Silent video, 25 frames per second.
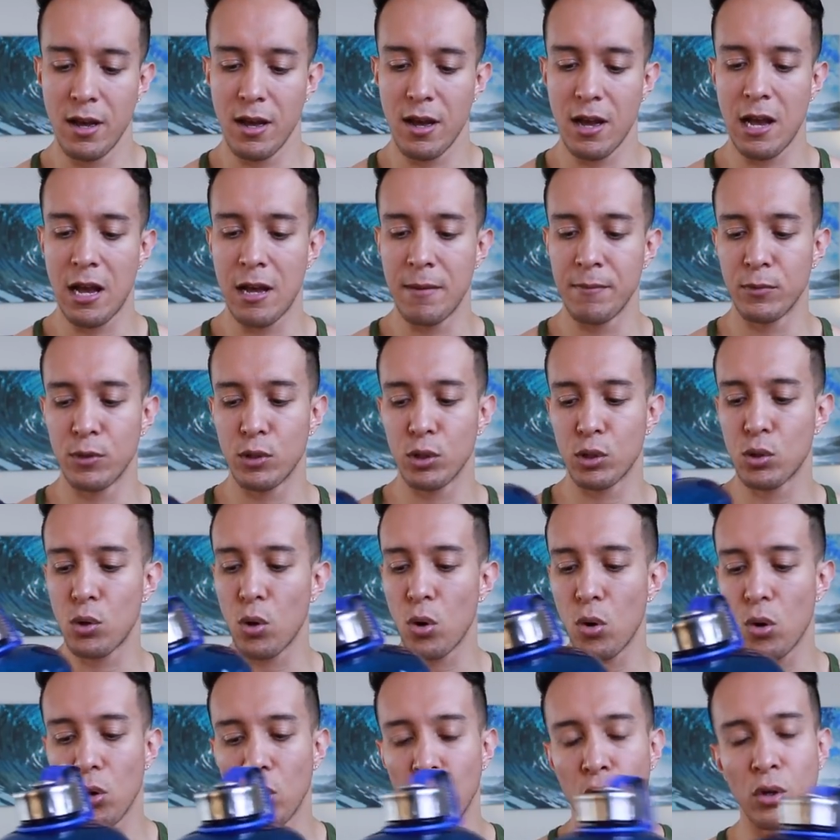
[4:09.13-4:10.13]
Um, the
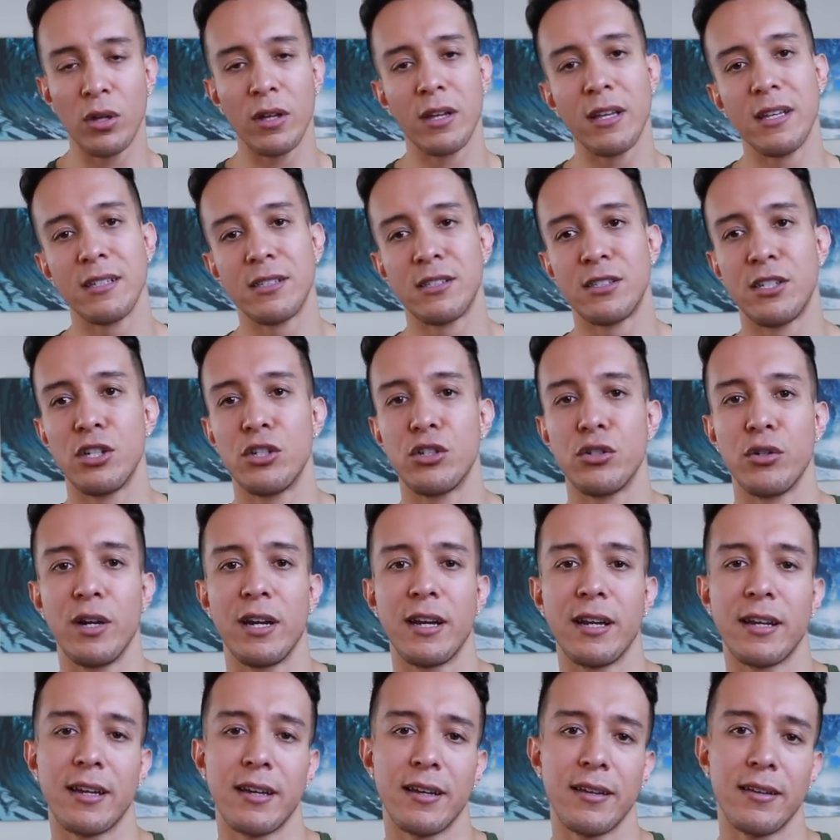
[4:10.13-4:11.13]
goal is to
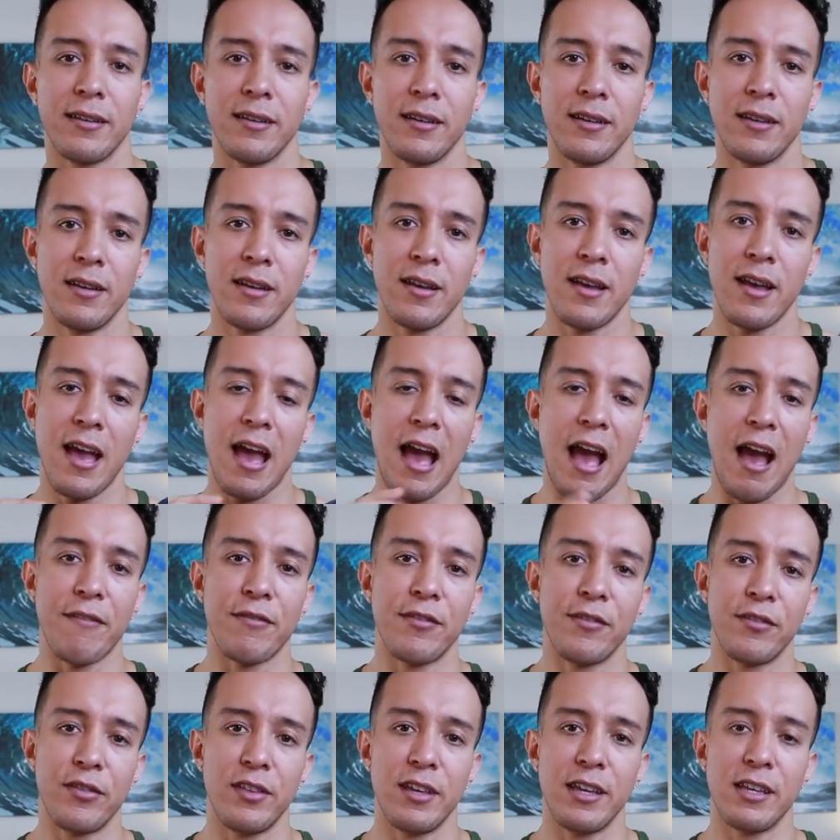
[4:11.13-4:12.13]
drink
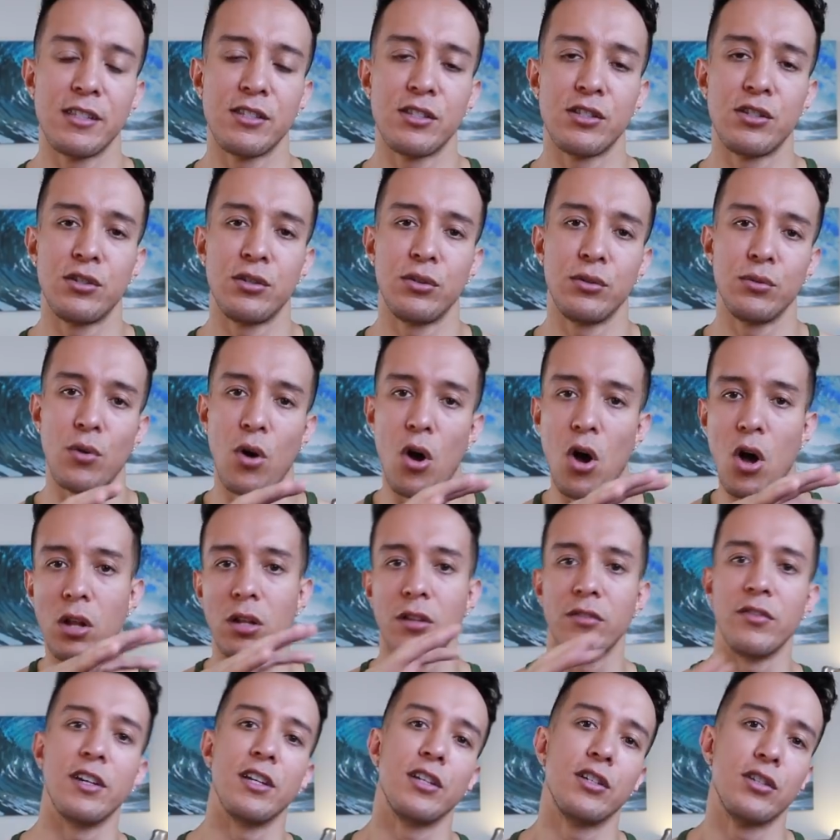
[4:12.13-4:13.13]
half of this to
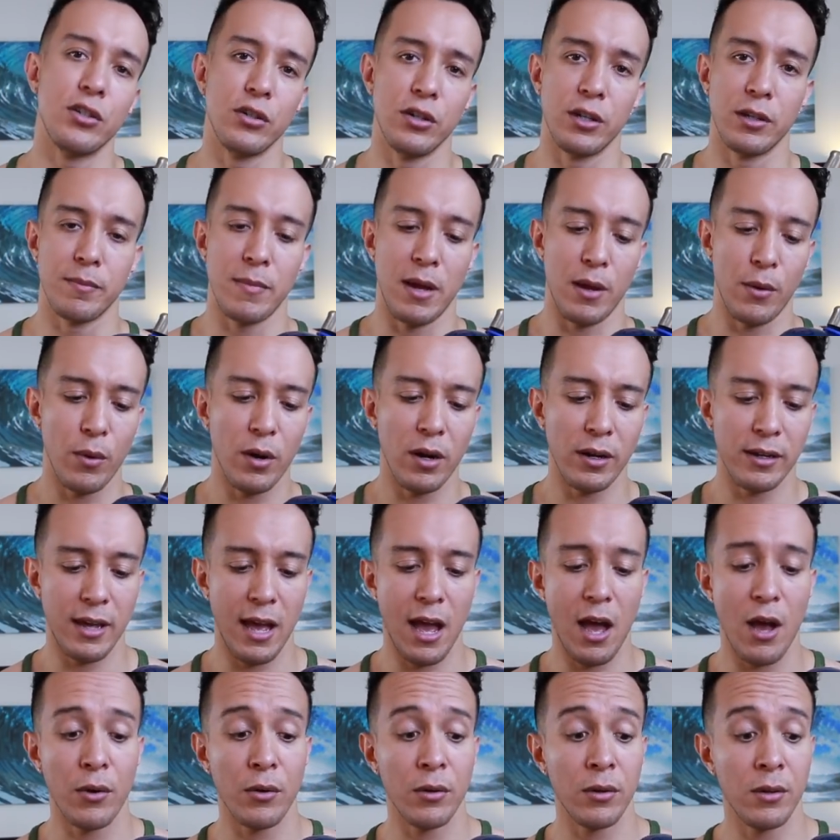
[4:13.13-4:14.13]
all of it during my
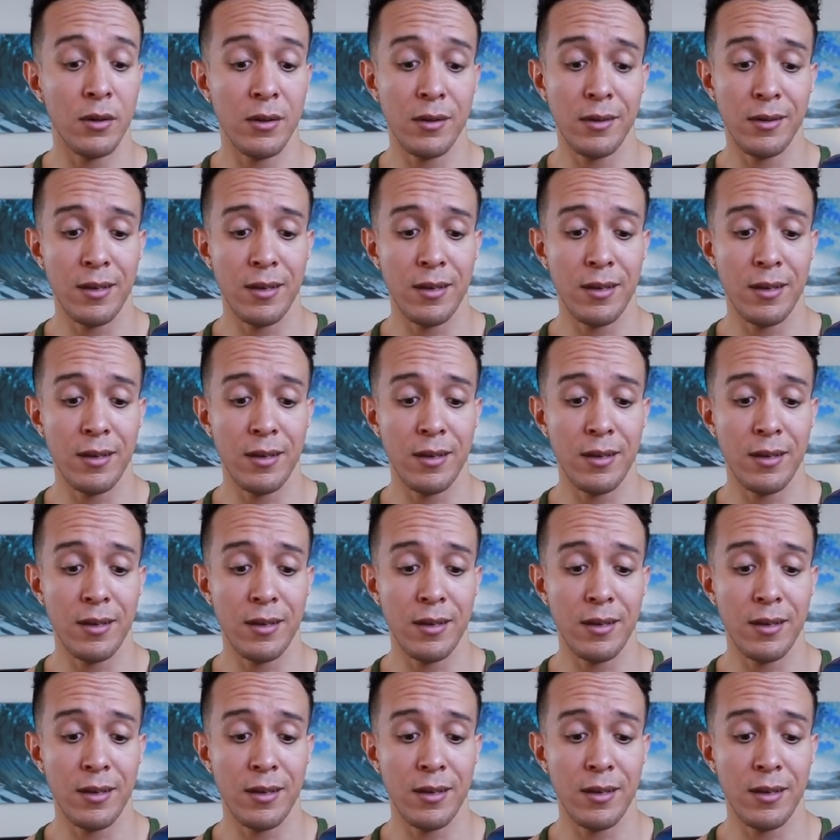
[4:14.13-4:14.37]
workout.